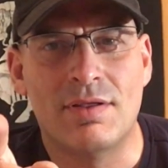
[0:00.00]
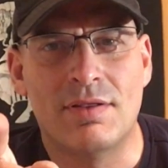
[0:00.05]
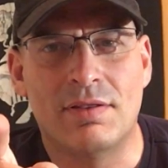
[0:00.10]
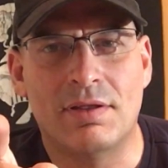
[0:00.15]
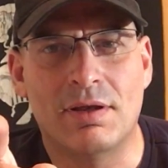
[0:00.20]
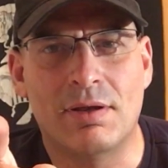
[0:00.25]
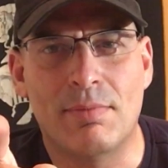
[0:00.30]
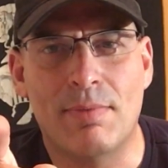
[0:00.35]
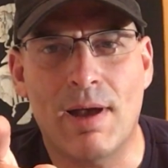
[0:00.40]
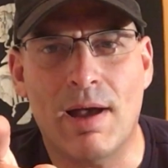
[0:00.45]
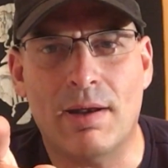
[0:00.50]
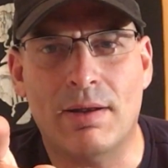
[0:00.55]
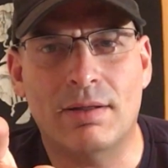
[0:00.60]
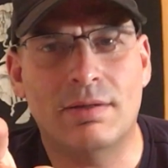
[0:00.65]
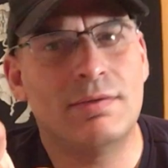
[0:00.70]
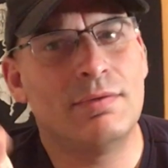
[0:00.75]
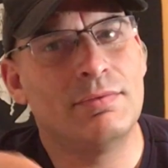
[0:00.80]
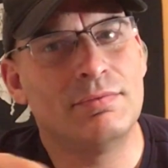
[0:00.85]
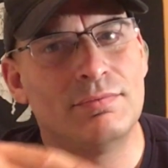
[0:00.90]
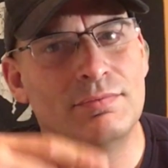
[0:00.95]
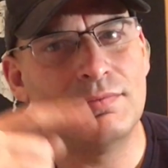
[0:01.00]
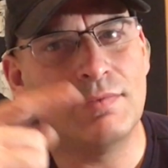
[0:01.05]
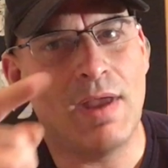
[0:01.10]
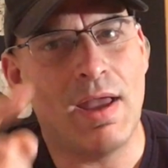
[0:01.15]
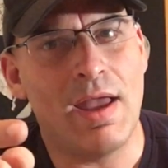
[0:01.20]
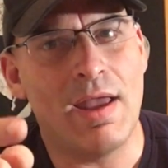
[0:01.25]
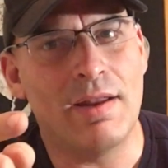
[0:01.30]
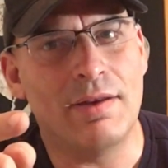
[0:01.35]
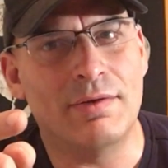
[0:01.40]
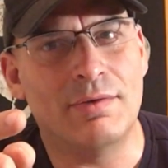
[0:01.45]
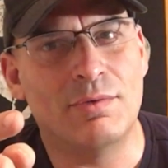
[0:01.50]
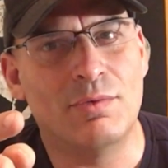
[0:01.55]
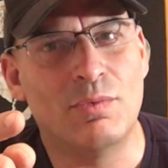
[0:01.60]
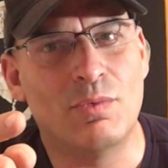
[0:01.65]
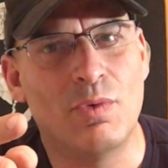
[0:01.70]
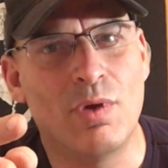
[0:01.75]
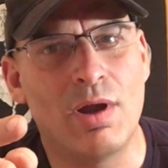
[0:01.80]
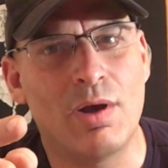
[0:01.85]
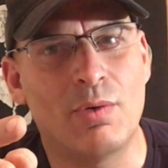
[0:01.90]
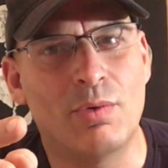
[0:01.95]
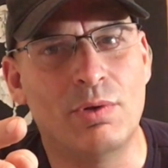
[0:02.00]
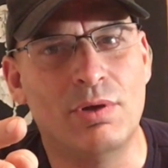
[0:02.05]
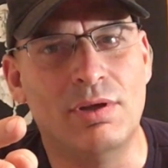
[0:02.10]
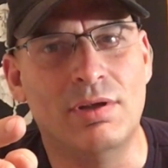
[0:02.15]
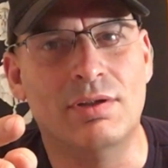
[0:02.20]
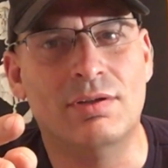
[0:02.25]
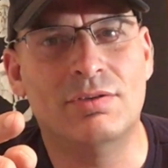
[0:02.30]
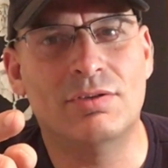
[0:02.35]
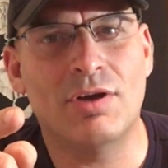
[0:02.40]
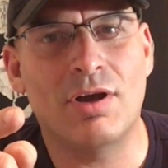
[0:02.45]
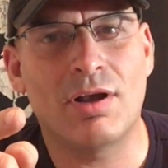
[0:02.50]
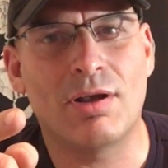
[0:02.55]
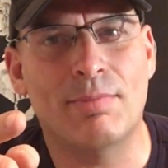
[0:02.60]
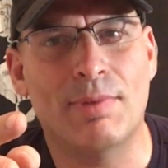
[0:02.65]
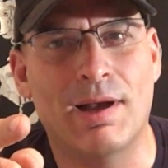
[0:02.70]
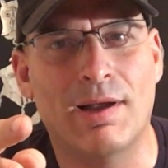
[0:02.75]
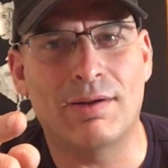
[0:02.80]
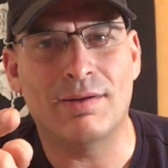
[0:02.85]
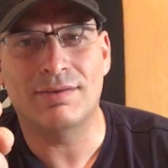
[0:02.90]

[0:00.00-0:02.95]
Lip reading: Think about it, and why don't we talk about